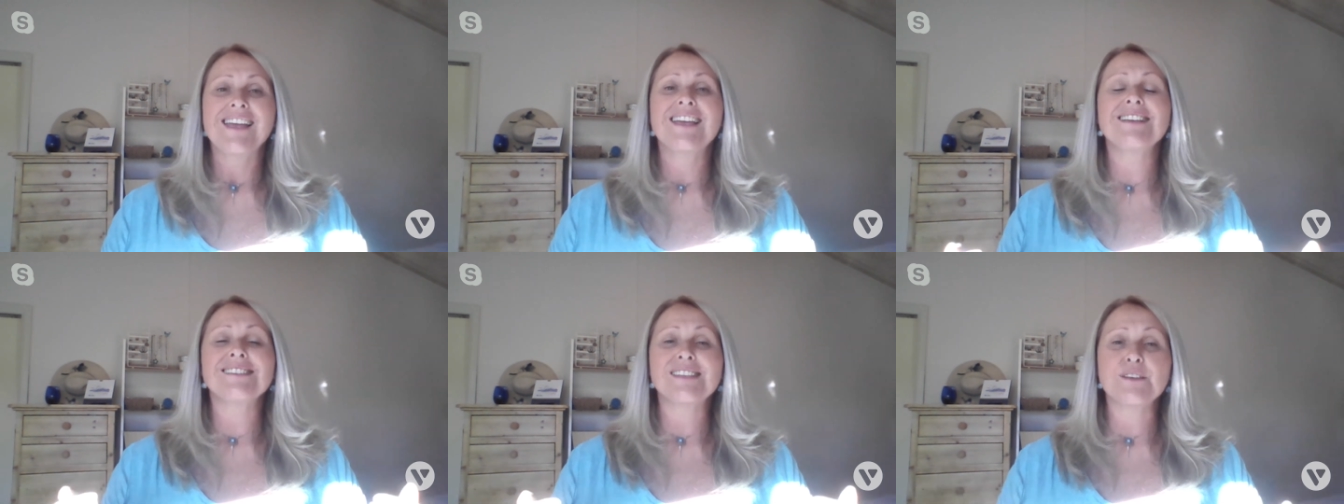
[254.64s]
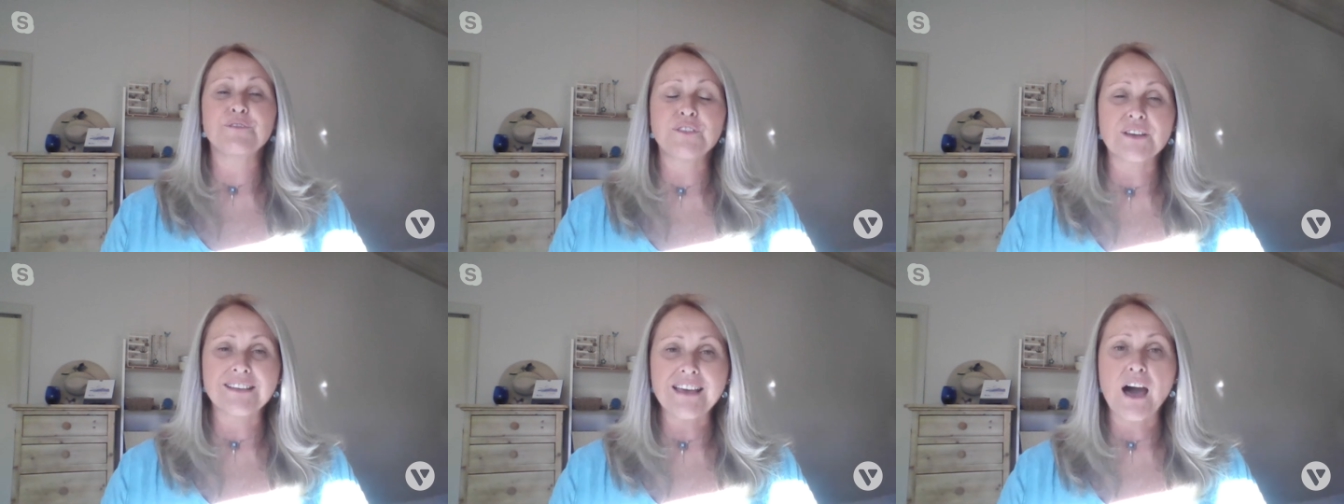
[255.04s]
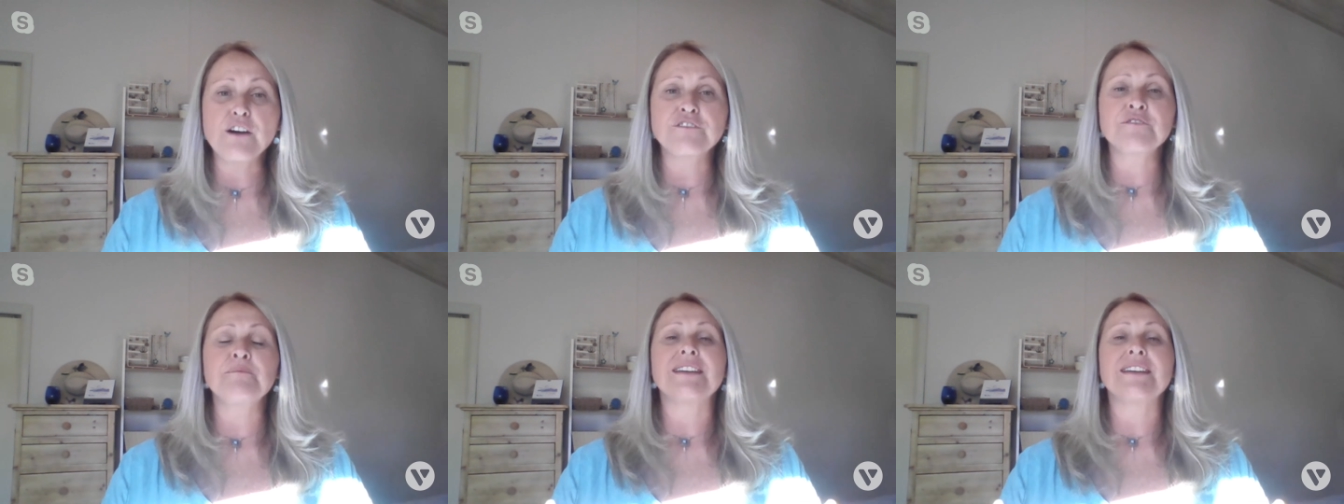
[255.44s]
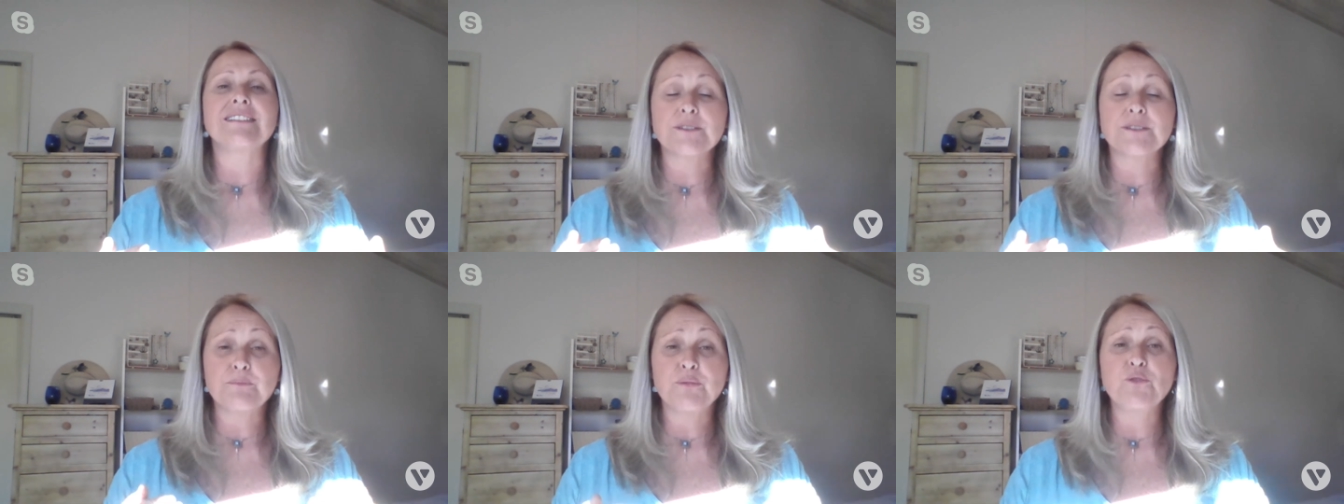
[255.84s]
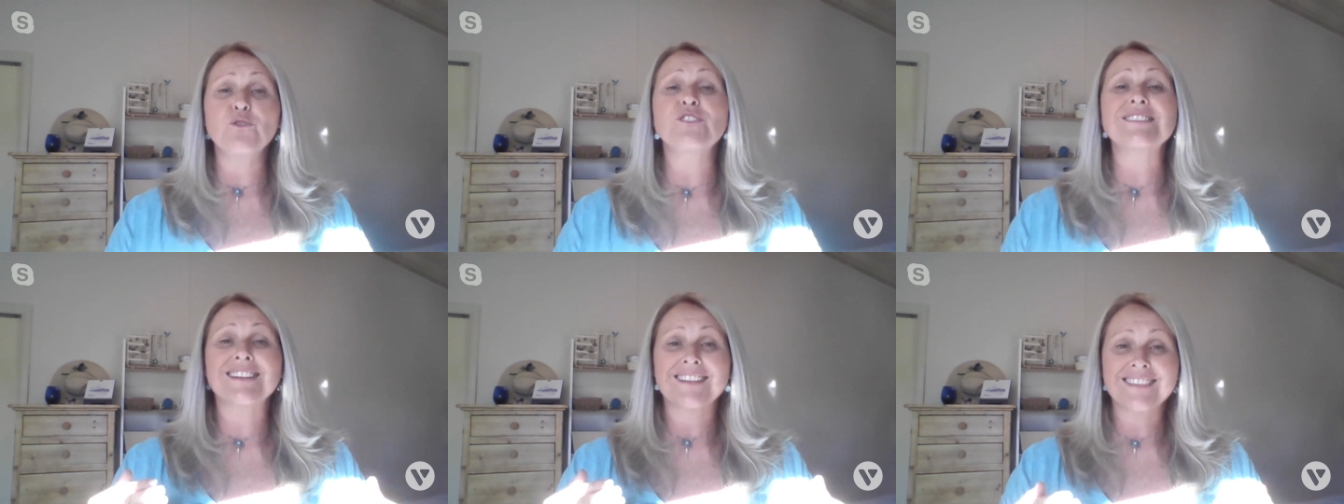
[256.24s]
is if the government
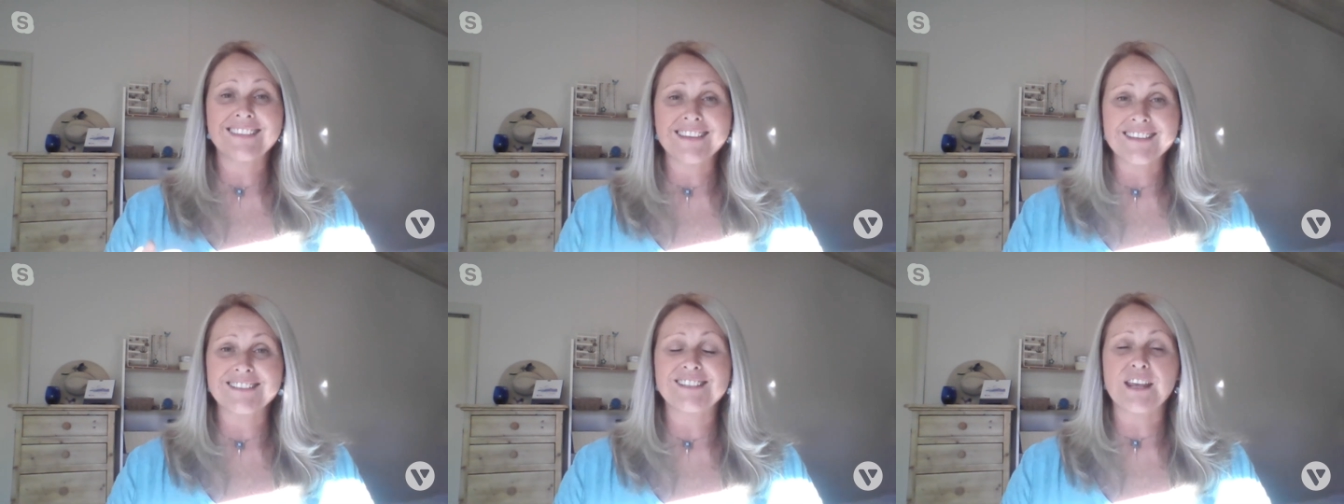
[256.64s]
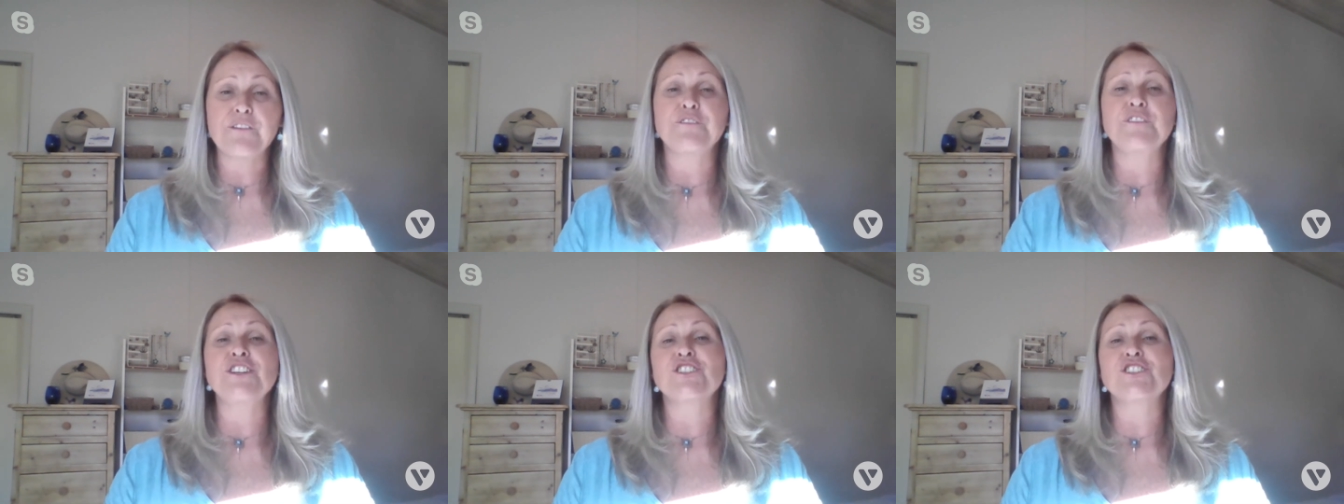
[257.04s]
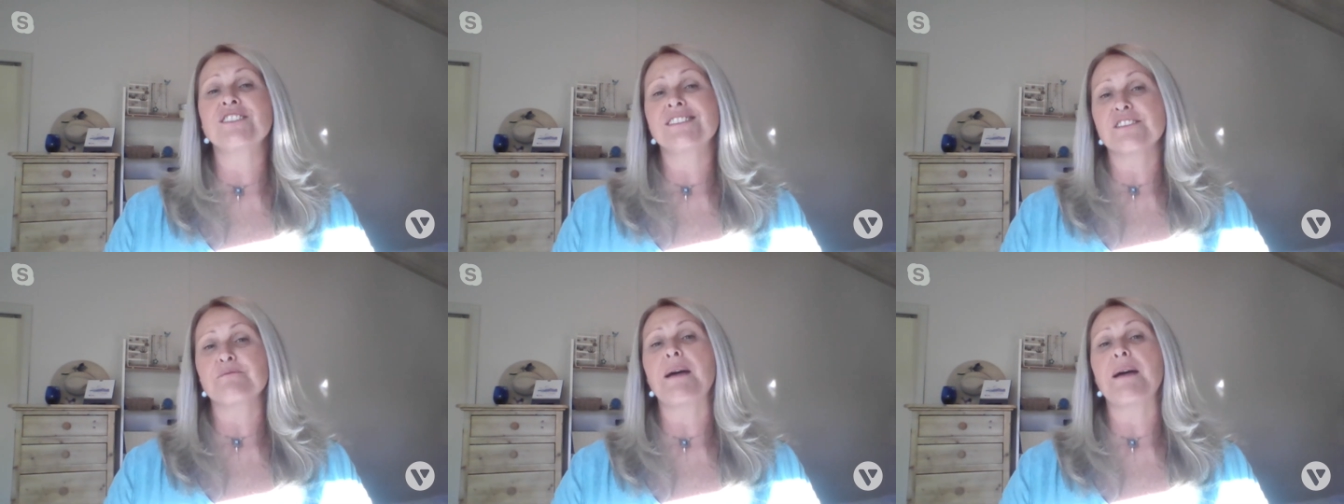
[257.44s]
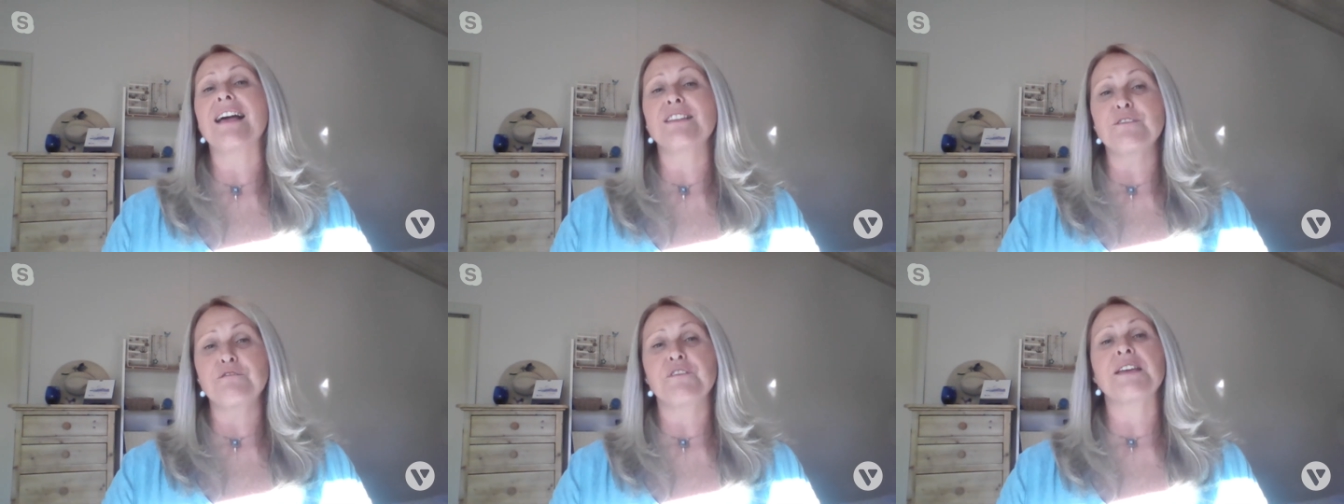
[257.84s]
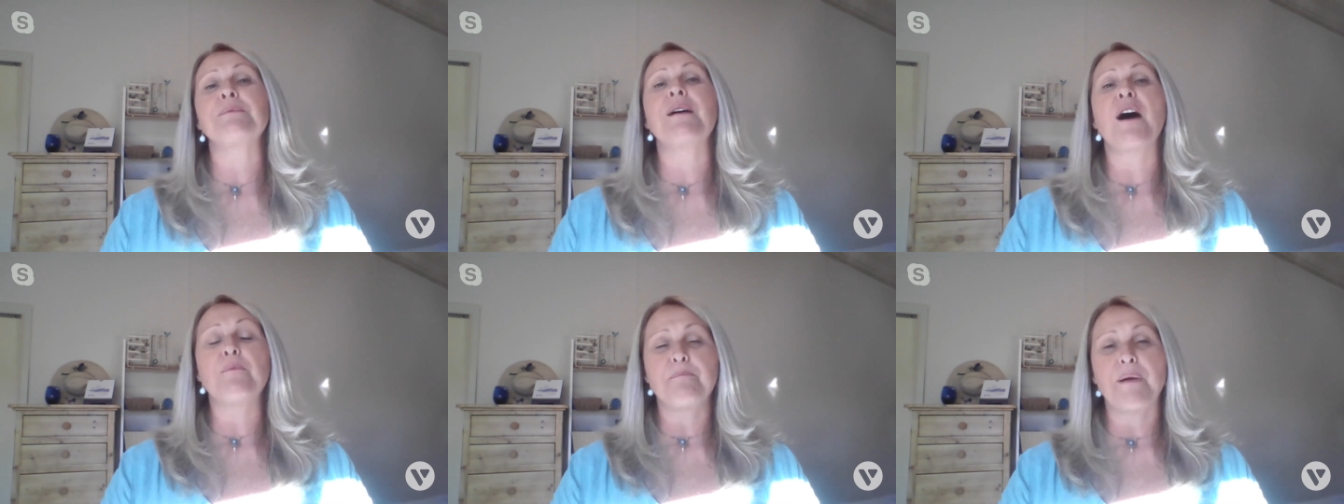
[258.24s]
put the definitions of male and
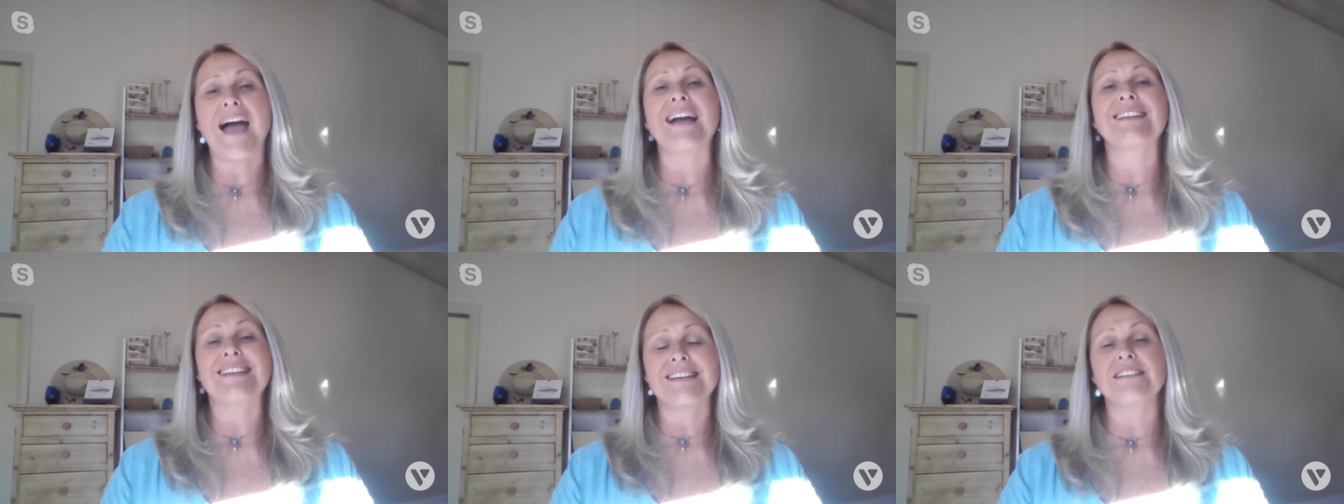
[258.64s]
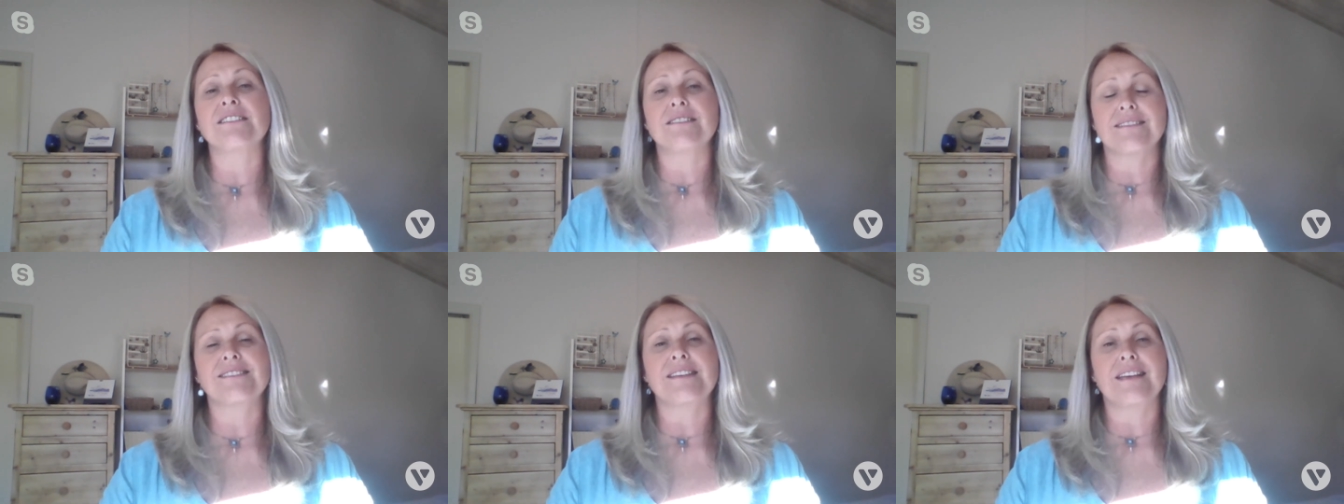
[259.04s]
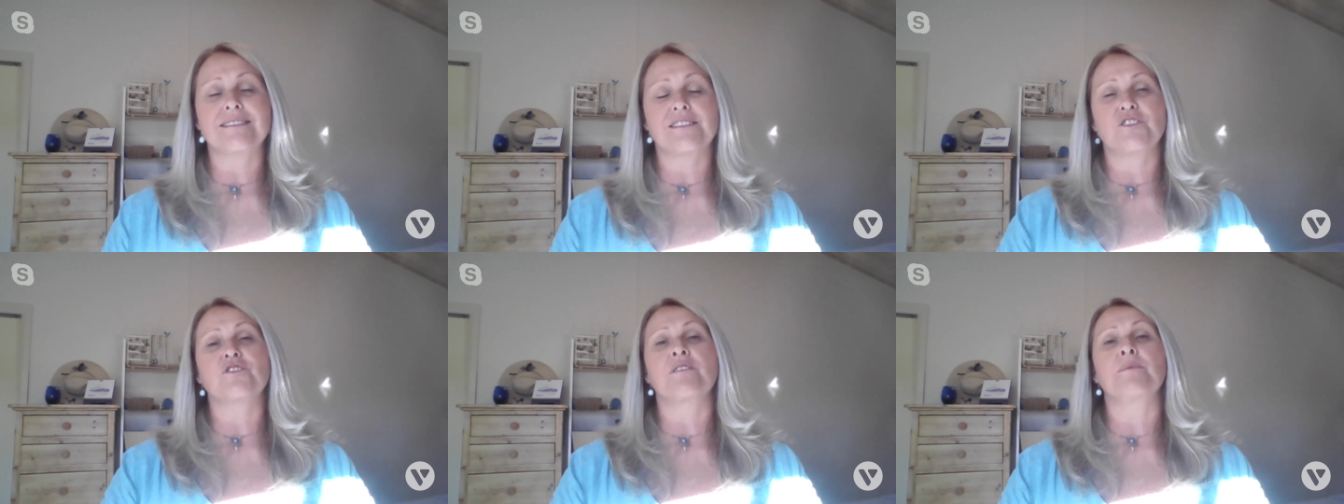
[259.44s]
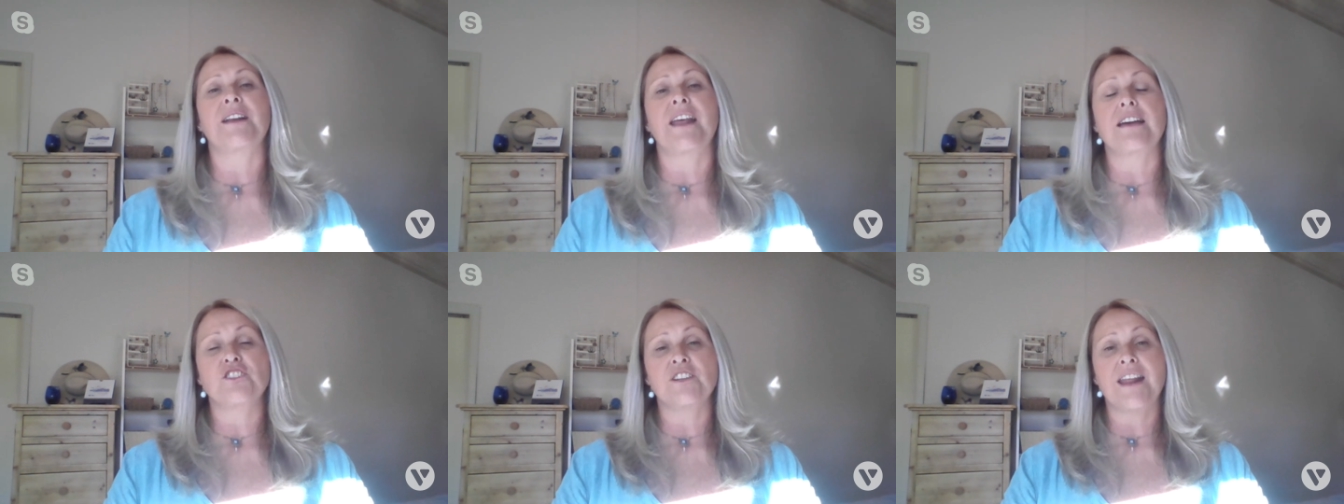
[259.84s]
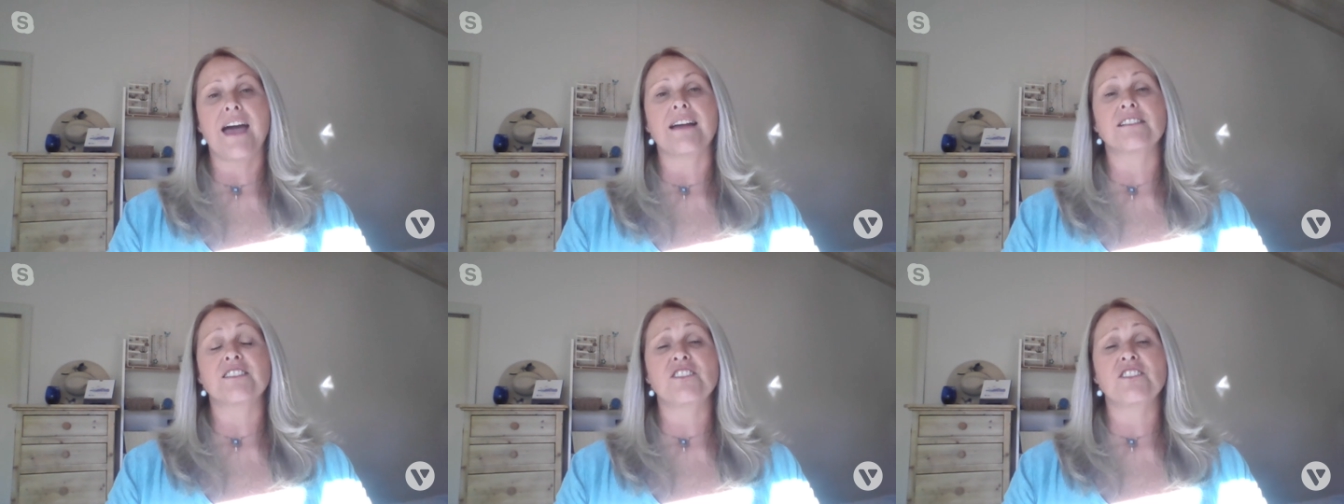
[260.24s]
female back into the Sex Discrimination Act.